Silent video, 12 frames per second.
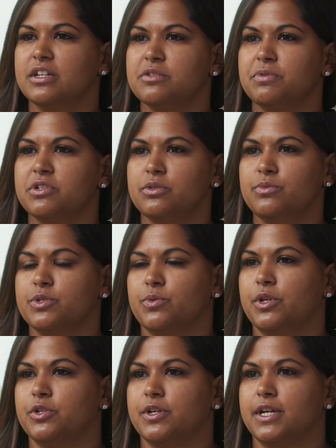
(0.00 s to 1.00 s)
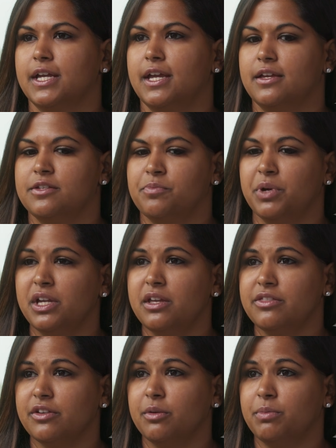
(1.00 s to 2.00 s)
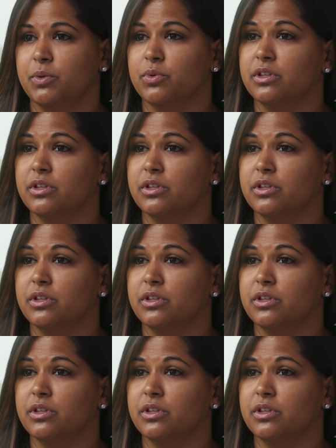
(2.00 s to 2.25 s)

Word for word: next person was wondering, is brachytherapy